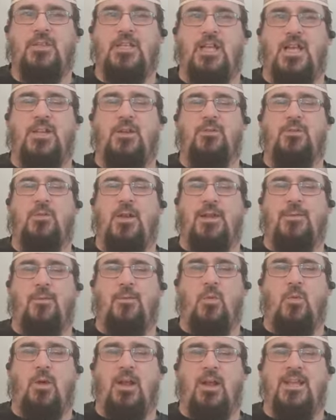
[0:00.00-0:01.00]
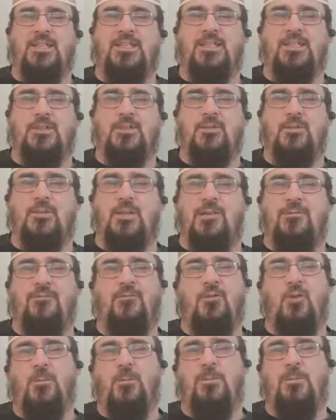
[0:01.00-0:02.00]
I don't go out of my way to
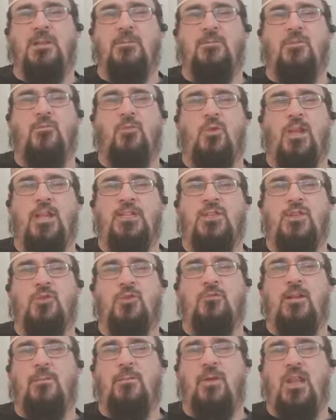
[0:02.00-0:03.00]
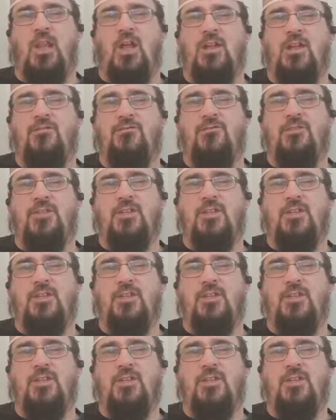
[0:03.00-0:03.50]
inform people of what I do around my life.